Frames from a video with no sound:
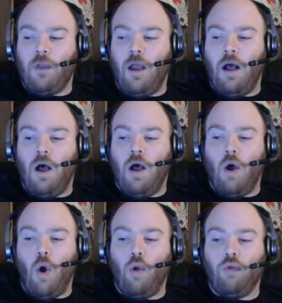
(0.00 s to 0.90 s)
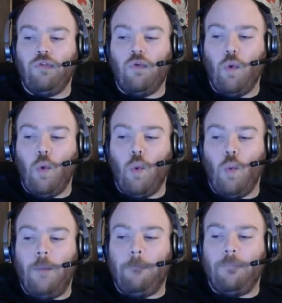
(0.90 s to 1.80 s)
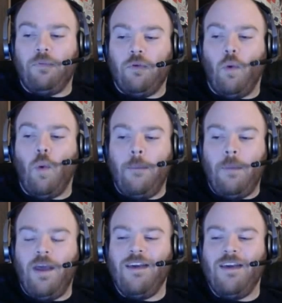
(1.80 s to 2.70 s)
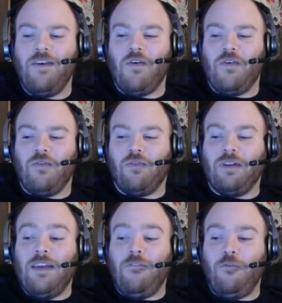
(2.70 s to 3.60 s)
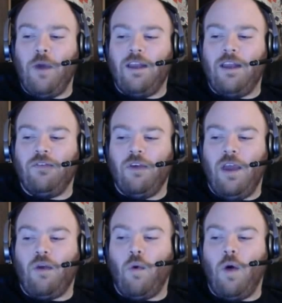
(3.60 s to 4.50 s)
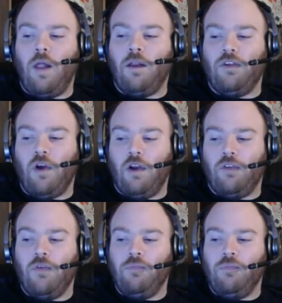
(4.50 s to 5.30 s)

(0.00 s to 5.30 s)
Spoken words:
holds, whip, relief wins, and quality starts.